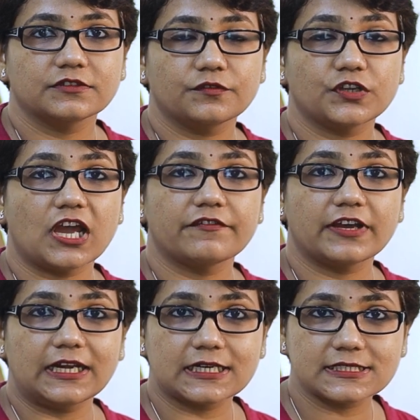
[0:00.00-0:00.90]
if you have
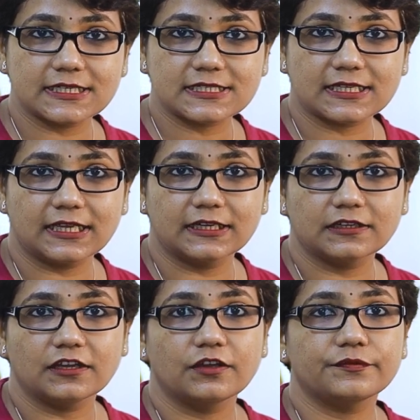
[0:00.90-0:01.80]
allergic
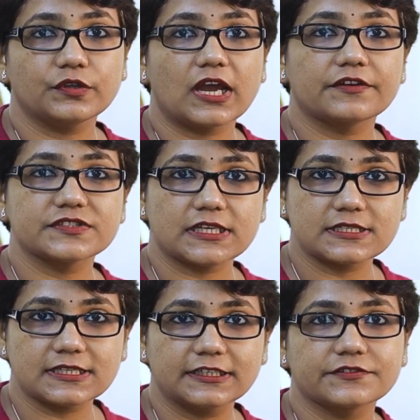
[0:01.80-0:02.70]
skin, if you have
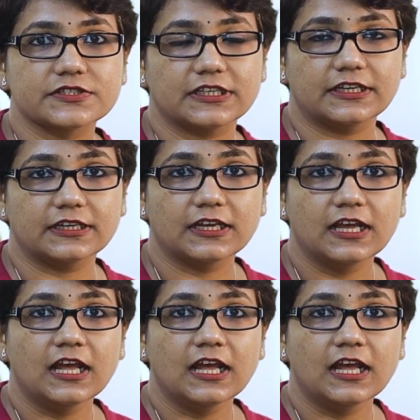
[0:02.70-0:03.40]
sensitive skin,